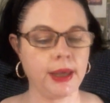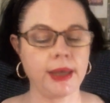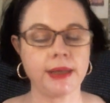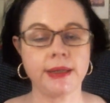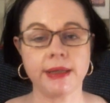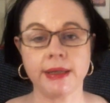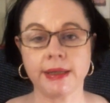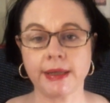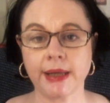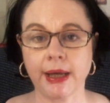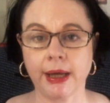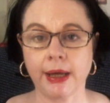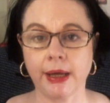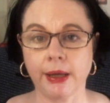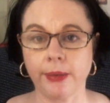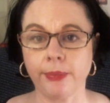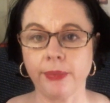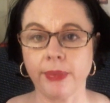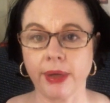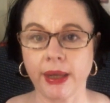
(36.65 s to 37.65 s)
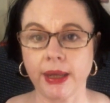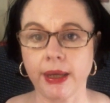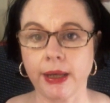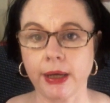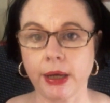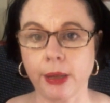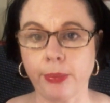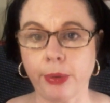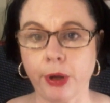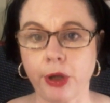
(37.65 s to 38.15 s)
it did come
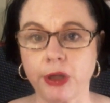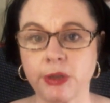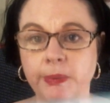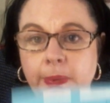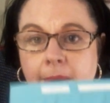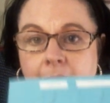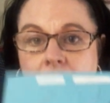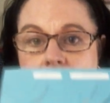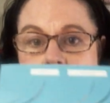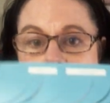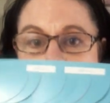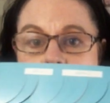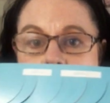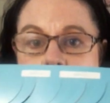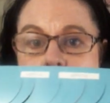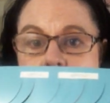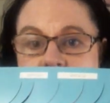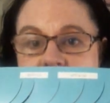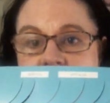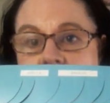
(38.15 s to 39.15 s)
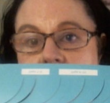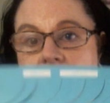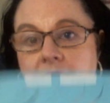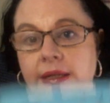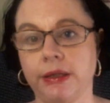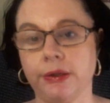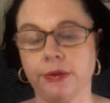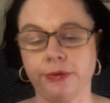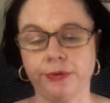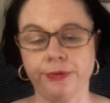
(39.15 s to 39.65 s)
in a post pack that was
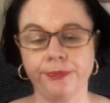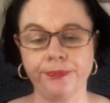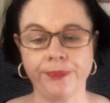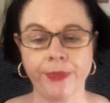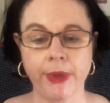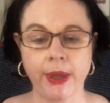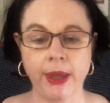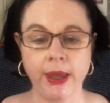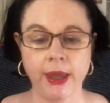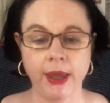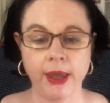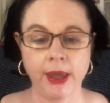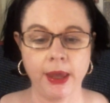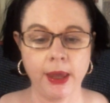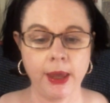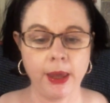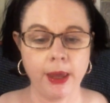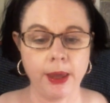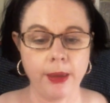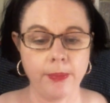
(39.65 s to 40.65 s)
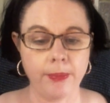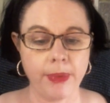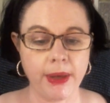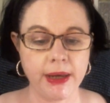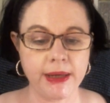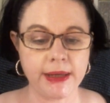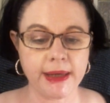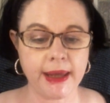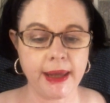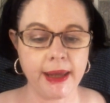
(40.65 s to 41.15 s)
teal, but
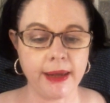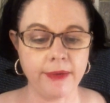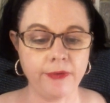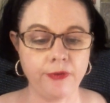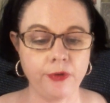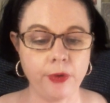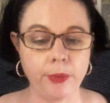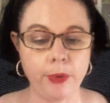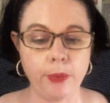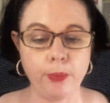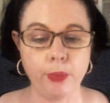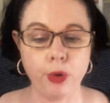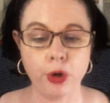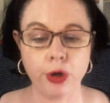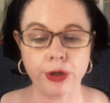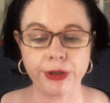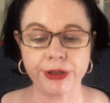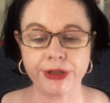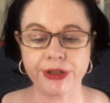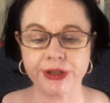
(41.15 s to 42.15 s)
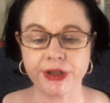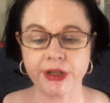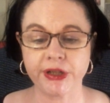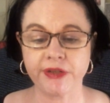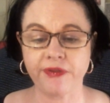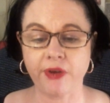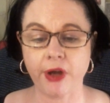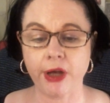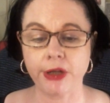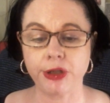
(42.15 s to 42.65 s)
it came from a board
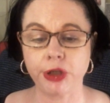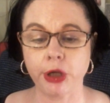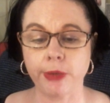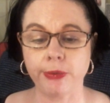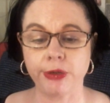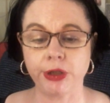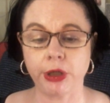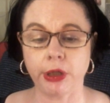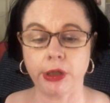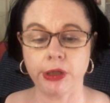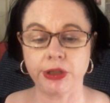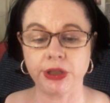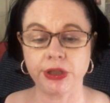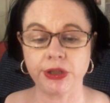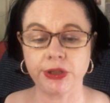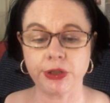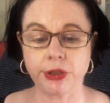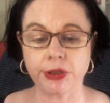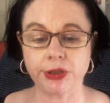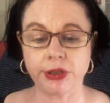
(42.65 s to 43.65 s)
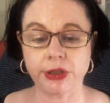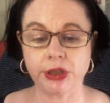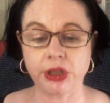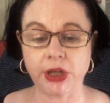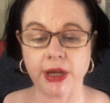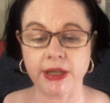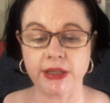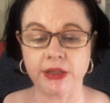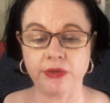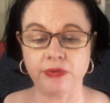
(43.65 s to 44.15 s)
certified dermatologist, Dr.
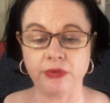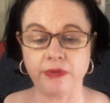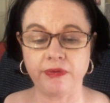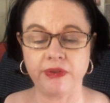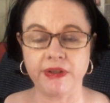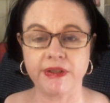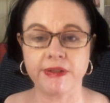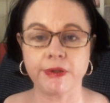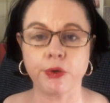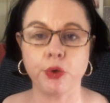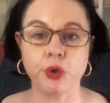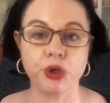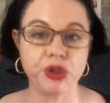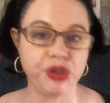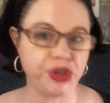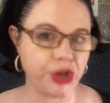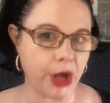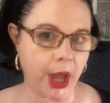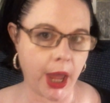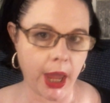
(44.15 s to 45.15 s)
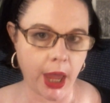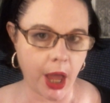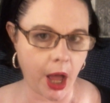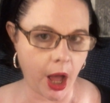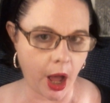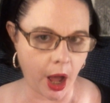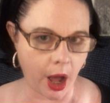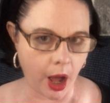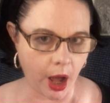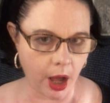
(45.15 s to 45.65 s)
Jason Rivers, or
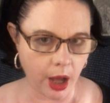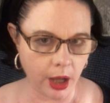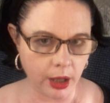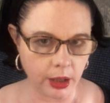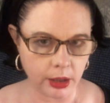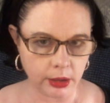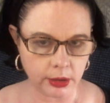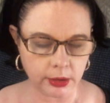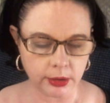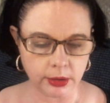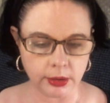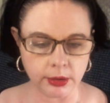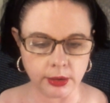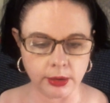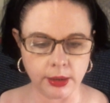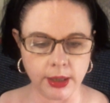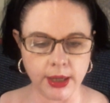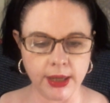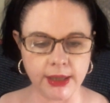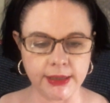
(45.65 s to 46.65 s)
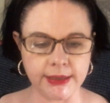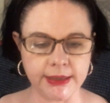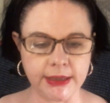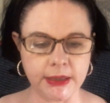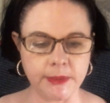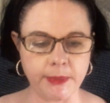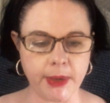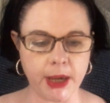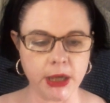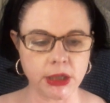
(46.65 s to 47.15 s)
JR, as
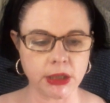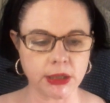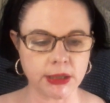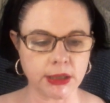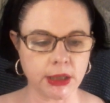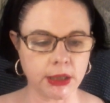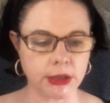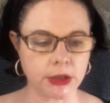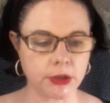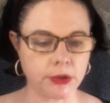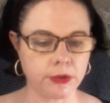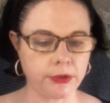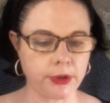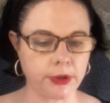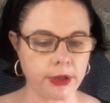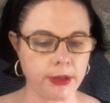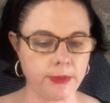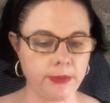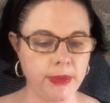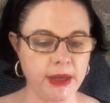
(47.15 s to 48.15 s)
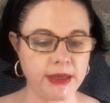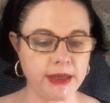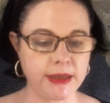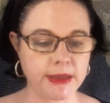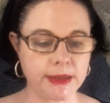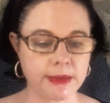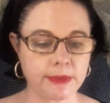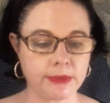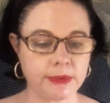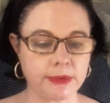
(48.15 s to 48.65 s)
his patients like to call him.
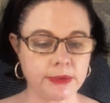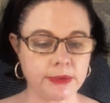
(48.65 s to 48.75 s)
He's